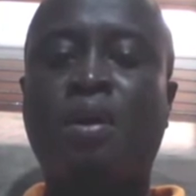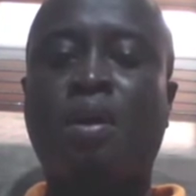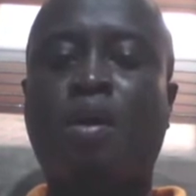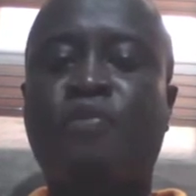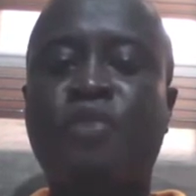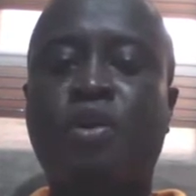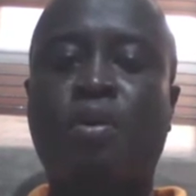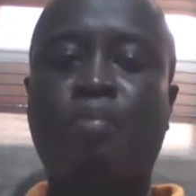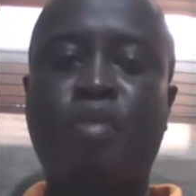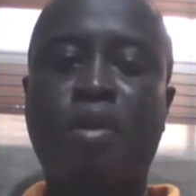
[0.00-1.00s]
of
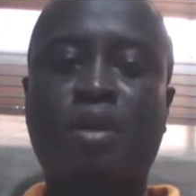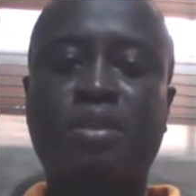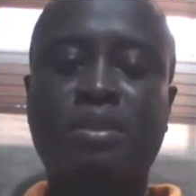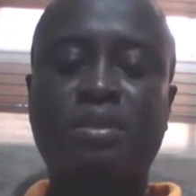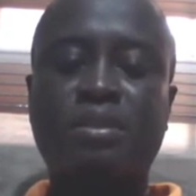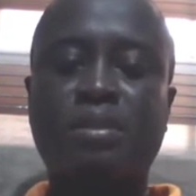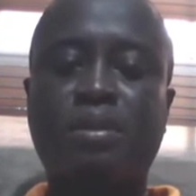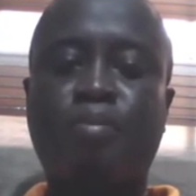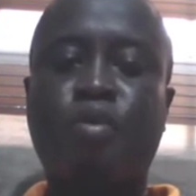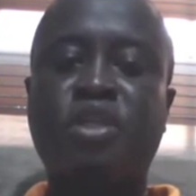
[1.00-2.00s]
your product
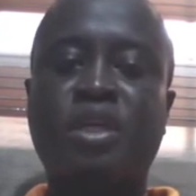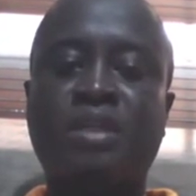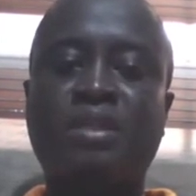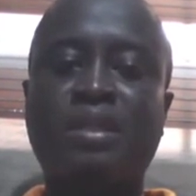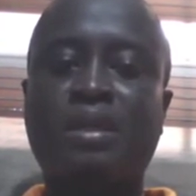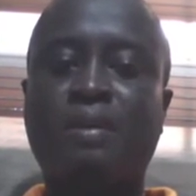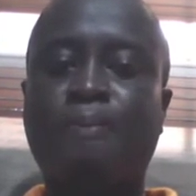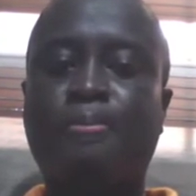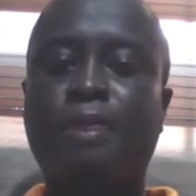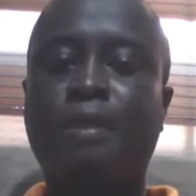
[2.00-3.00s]
brochures
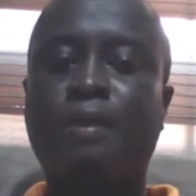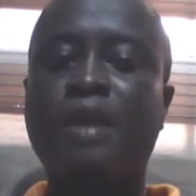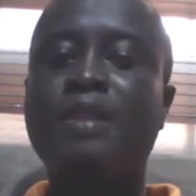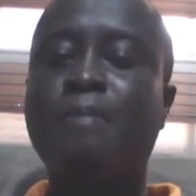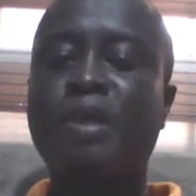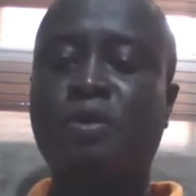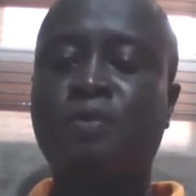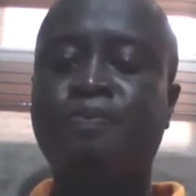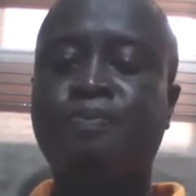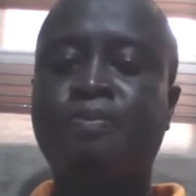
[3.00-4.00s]
in the mail.
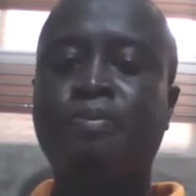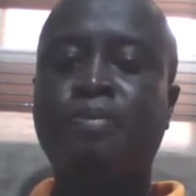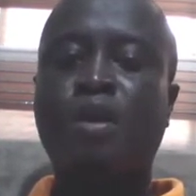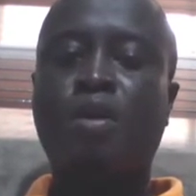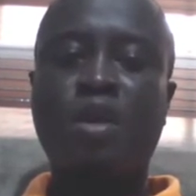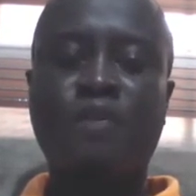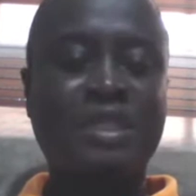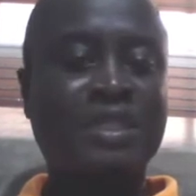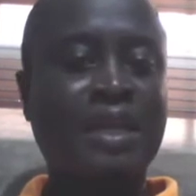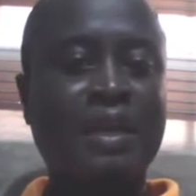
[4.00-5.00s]
If
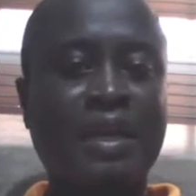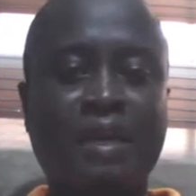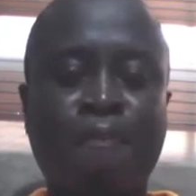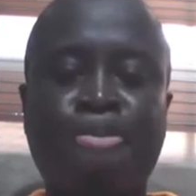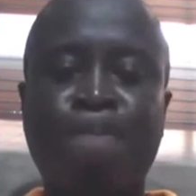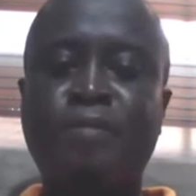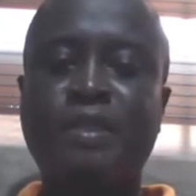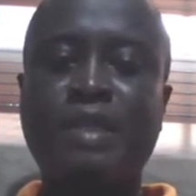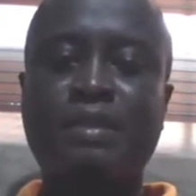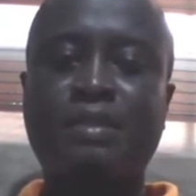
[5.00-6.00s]
it is a link,
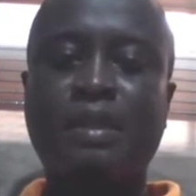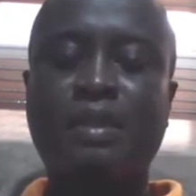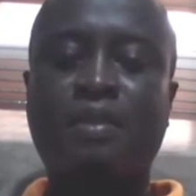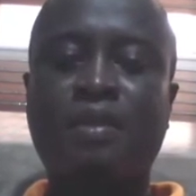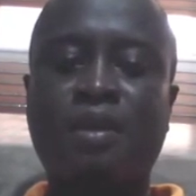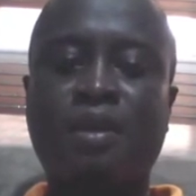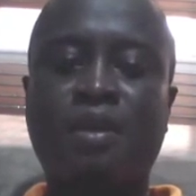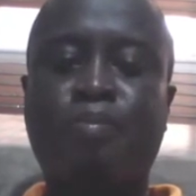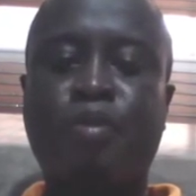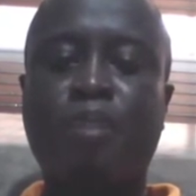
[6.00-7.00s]
just let the
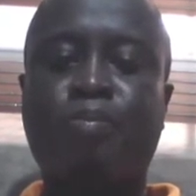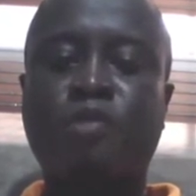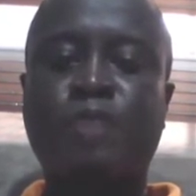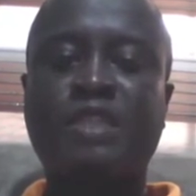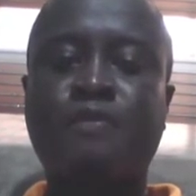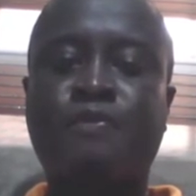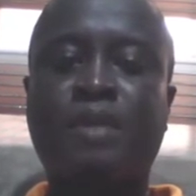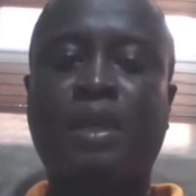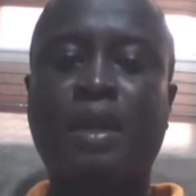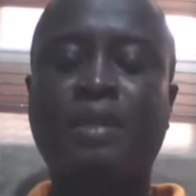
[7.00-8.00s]
prospective
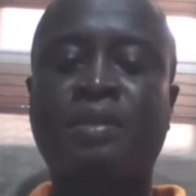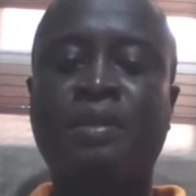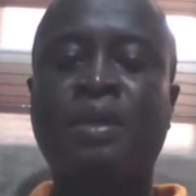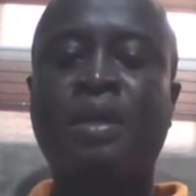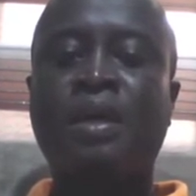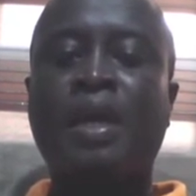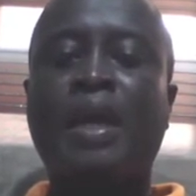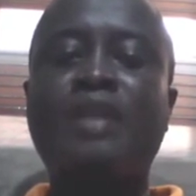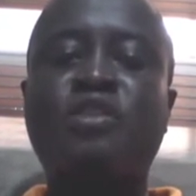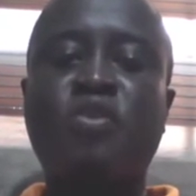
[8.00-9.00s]
client
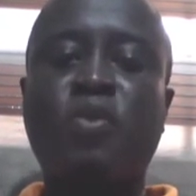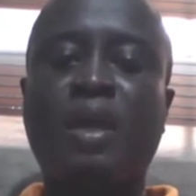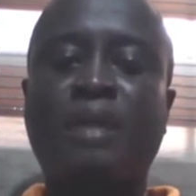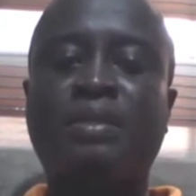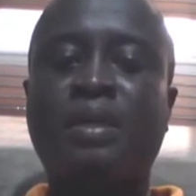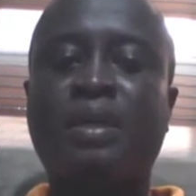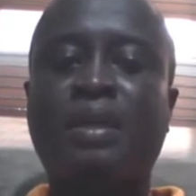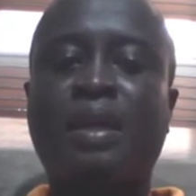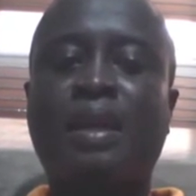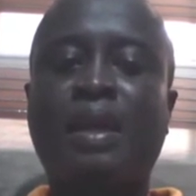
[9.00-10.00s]
get to know that
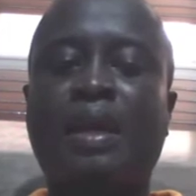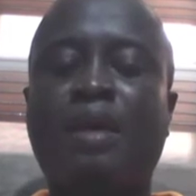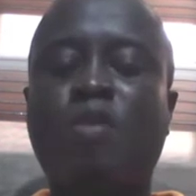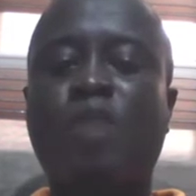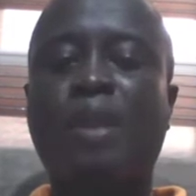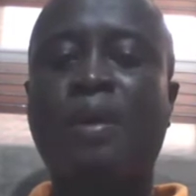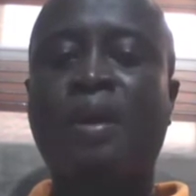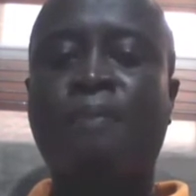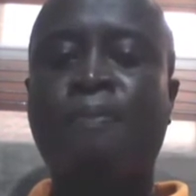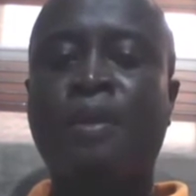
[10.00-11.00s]
the link over
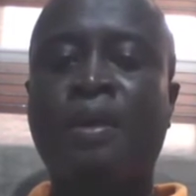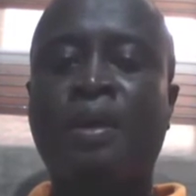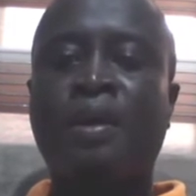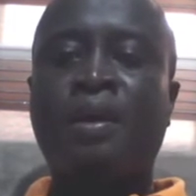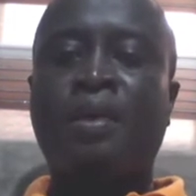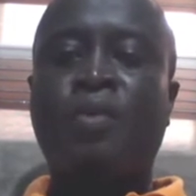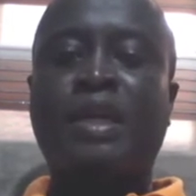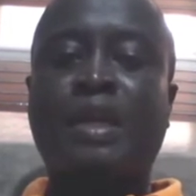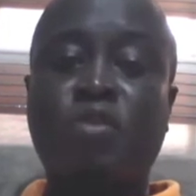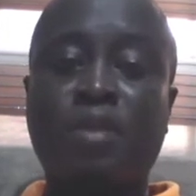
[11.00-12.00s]
there, when
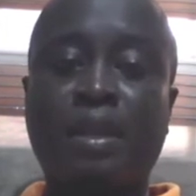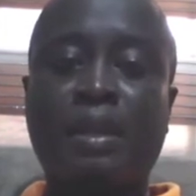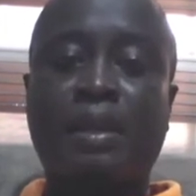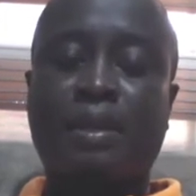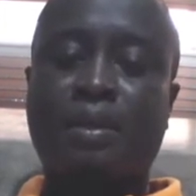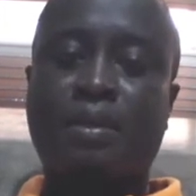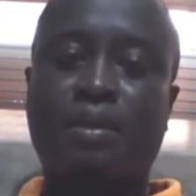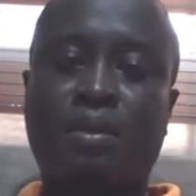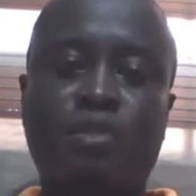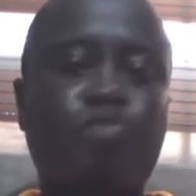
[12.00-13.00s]
he clicks on the link,
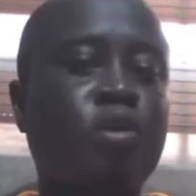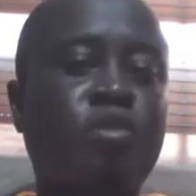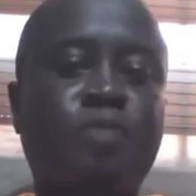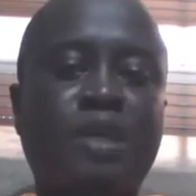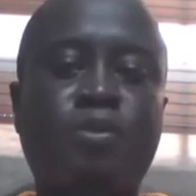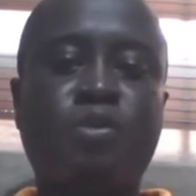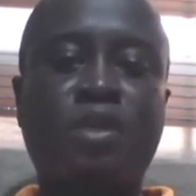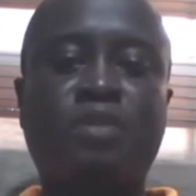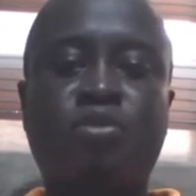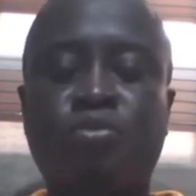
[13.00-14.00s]
he's going to be able to
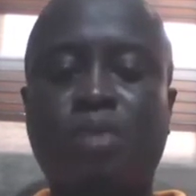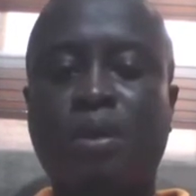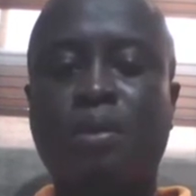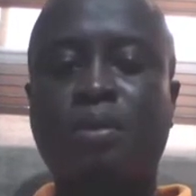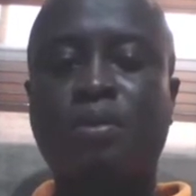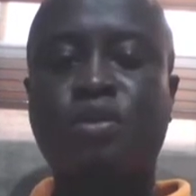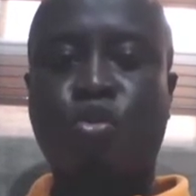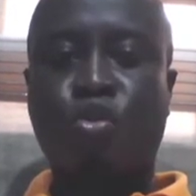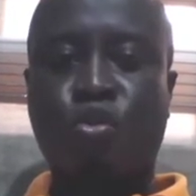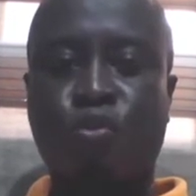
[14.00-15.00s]
get to
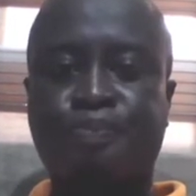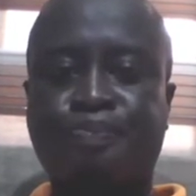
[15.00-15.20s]
your